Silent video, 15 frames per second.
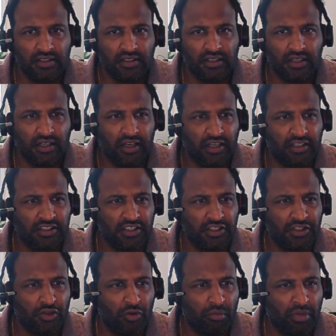Next, it
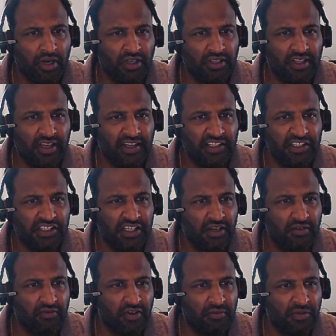should print the history
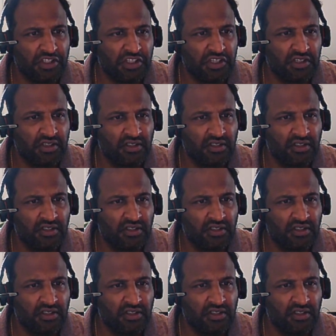information.